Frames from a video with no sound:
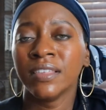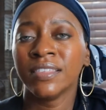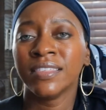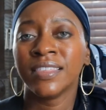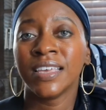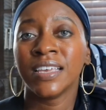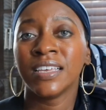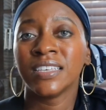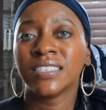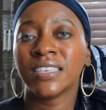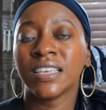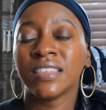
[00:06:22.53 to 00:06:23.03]

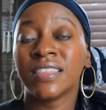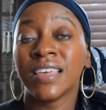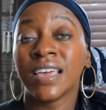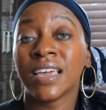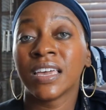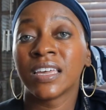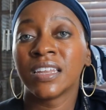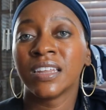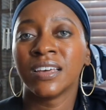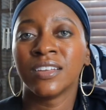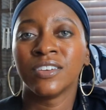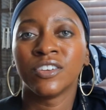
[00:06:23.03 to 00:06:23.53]
things that they
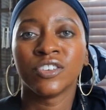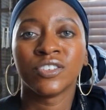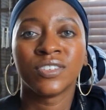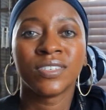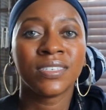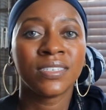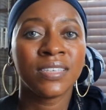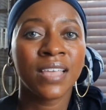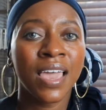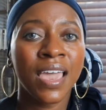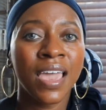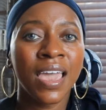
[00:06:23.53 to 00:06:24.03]
can
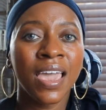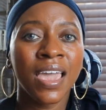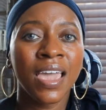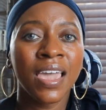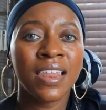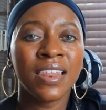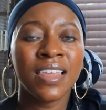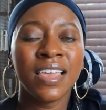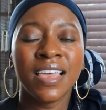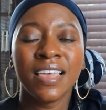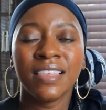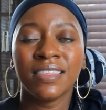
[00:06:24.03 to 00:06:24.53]

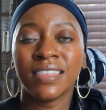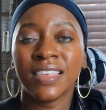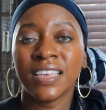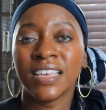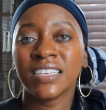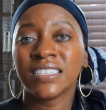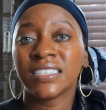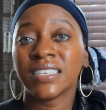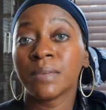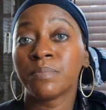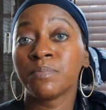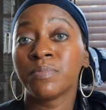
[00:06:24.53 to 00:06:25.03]
understand,
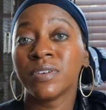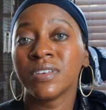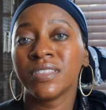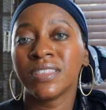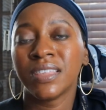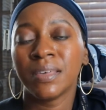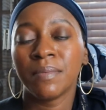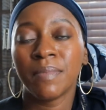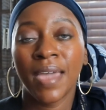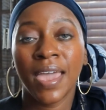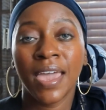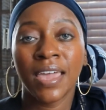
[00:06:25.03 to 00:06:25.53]
things that put
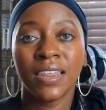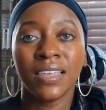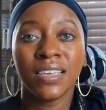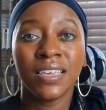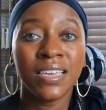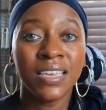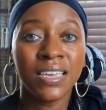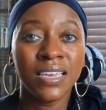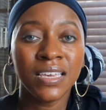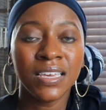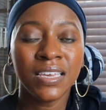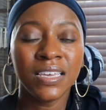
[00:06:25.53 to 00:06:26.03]
them at
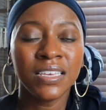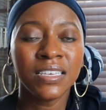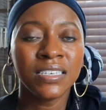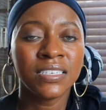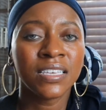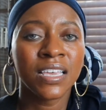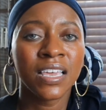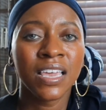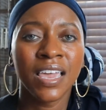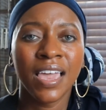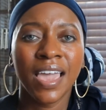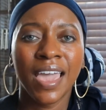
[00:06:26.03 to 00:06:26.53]
ease,